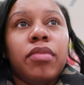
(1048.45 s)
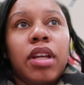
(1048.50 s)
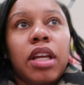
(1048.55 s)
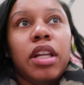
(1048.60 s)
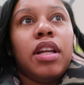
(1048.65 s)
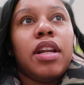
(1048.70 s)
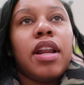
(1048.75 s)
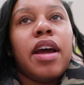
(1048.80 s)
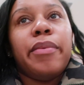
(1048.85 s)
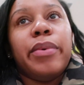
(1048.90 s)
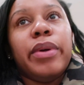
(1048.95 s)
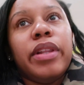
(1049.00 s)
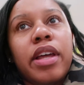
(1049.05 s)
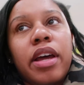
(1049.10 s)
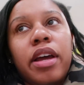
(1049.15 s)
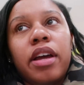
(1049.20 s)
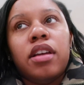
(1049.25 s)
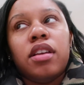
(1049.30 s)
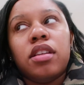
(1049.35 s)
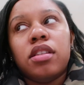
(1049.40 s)
And then I
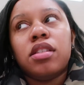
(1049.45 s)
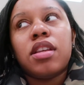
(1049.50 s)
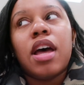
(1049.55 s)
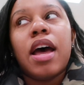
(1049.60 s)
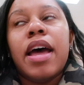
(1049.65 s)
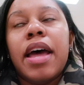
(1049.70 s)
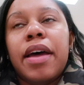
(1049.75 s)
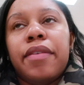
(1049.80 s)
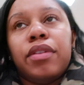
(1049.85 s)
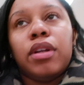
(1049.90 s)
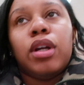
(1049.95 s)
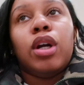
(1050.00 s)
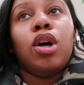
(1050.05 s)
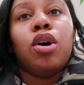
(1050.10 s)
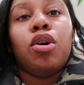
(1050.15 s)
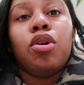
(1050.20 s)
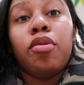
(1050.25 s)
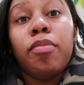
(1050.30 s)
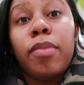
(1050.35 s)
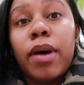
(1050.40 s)
realized I have to
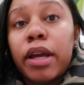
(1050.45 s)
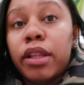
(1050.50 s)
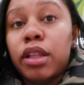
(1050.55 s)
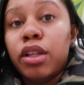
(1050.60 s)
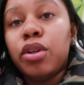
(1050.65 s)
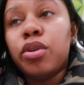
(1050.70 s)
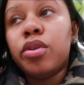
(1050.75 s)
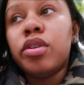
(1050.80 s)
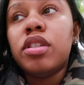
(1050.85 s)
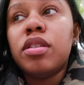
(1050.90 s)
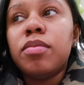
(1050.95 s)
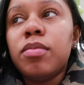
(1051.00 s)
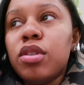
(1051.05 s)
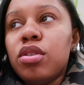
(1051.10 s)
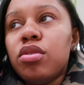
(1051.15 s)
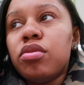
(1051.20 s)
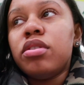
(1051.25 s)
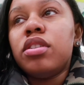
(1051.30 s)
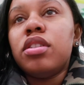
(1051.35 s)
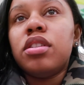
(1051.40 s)
go buy the Christmas
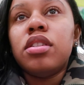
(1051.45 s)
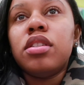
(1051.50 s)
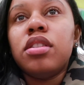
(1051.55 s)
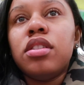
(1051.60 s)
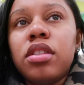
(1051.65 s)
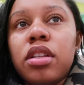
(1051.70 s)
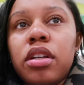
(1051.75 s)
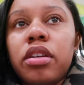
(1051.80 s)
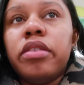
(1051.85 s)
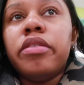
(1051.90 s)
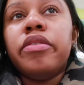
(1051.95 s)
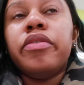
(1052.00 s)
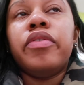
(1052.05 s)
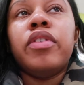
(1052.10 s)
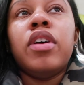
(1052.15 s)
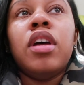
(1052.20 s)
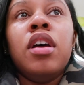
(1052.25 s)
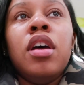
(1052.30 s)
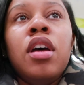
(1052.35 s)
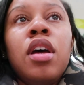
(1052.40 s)
trees and
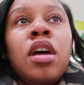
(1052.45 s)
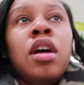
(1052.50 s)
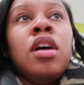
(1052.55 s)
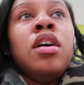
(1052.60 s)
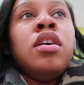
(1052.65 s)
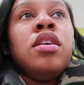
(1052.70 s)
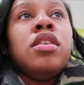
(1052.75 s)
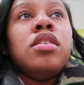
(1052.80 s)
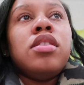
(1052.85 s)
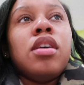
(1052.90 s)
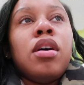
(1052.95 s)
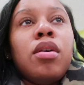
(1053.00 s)
stuff.